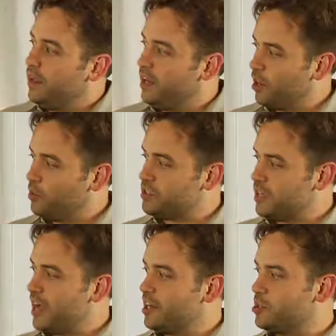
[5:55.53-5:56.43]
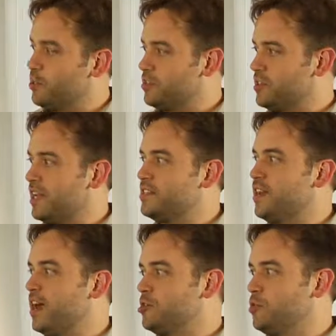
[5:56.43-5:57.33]
Here we see attribute sets
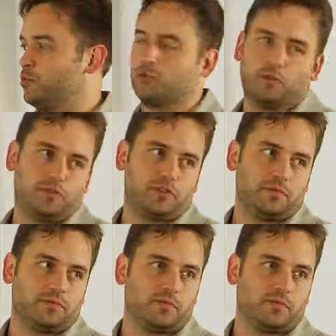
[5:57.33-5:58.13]
and attribute groups.